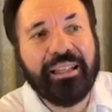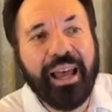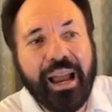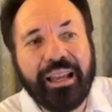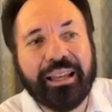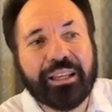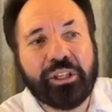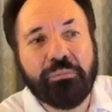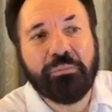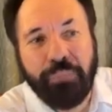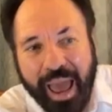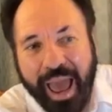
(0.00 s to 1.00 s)
the
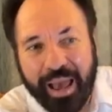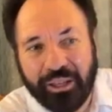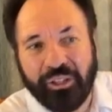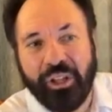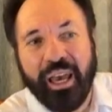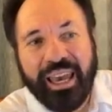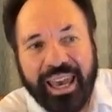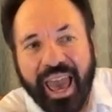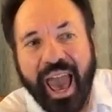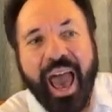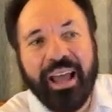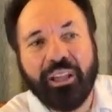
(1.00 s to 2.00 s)
dateless past. He
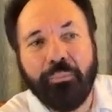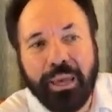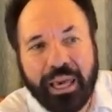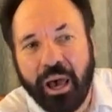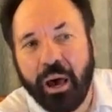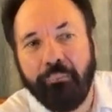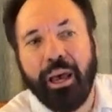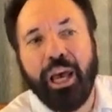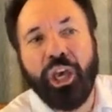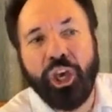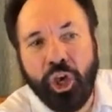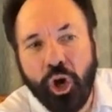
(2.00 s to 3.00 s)
had to become
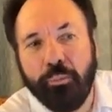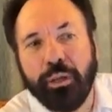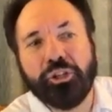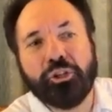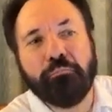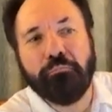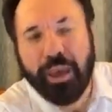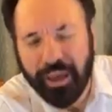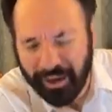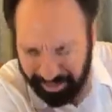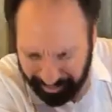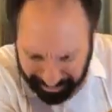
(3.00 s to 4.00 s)
a human
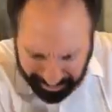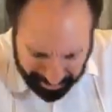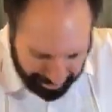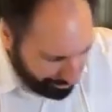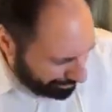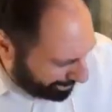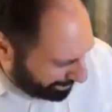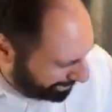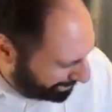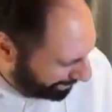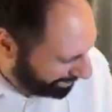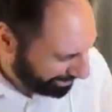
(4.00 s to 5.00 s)
spirit. Oh my
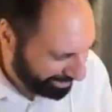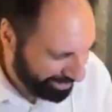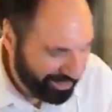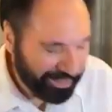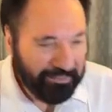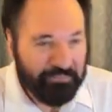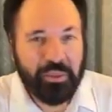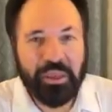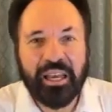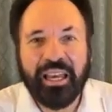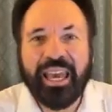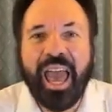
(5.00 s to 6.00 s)
God.
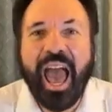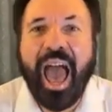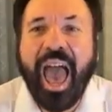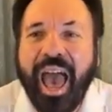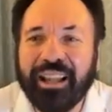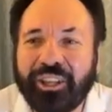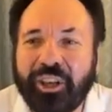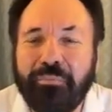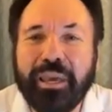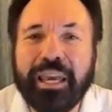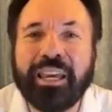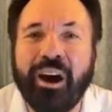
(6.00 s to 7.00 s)
He had
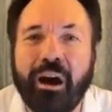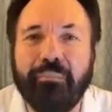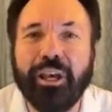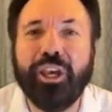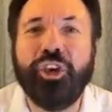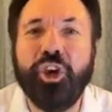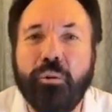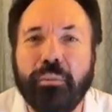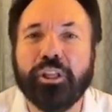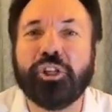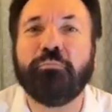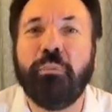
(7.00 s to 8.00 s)
to become a
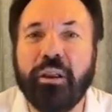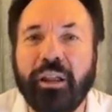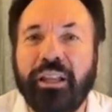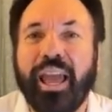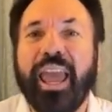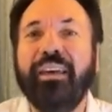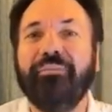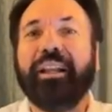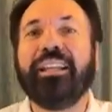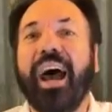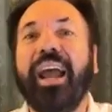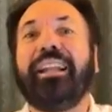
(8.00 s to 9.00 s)
human spirit
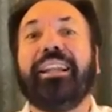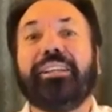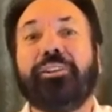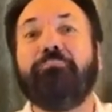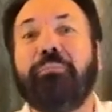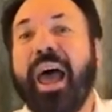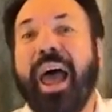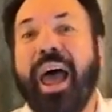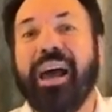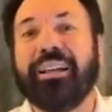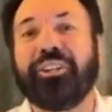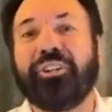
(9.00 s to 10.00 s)
in the dateless
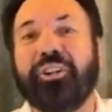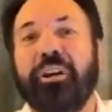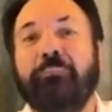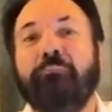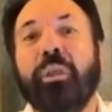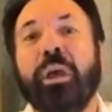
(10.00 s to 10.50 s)
past